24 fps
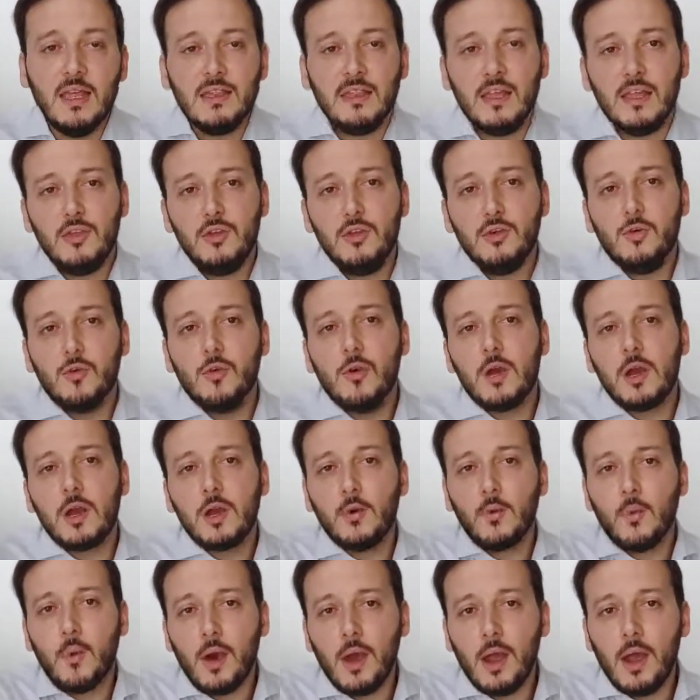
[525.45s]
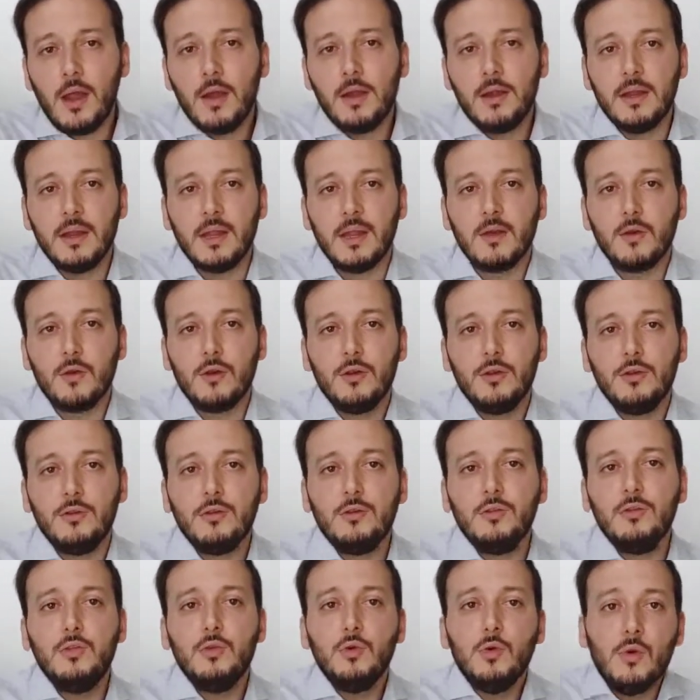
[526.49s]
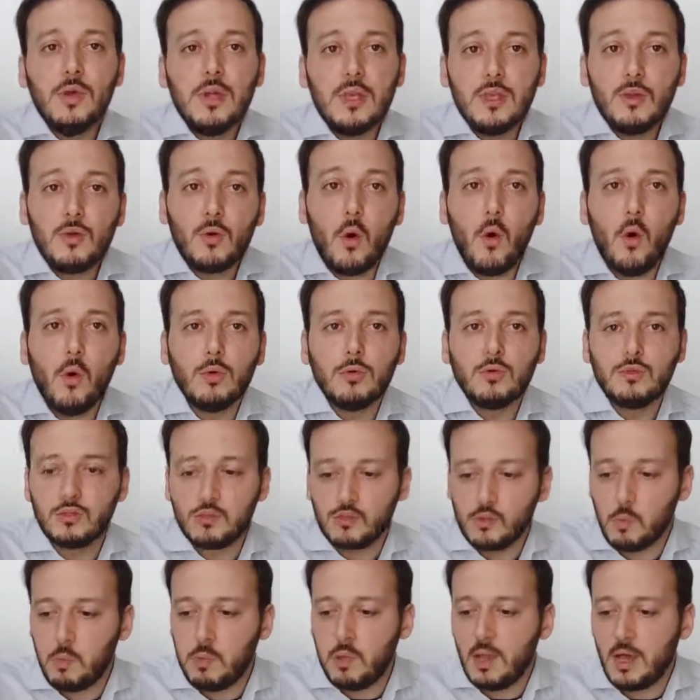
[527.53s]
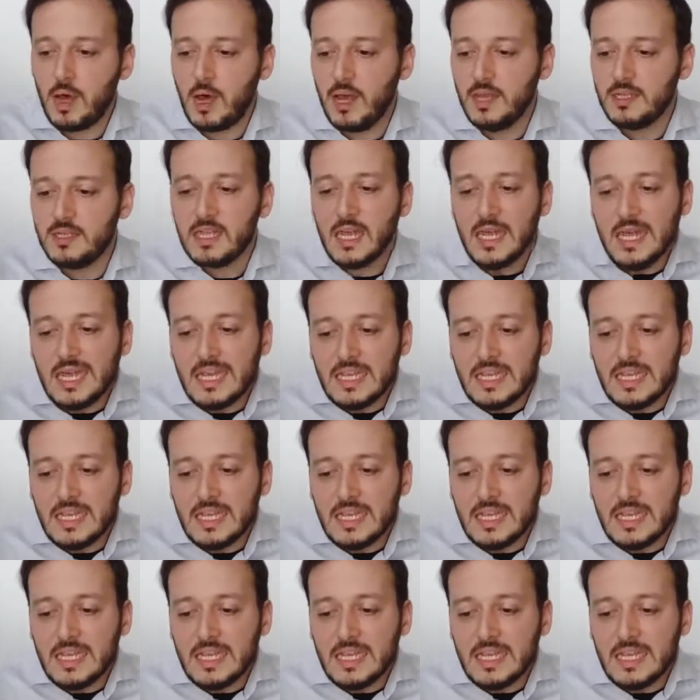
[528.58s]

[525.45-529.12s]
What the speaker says: then you acquiring or you're doing your own supplies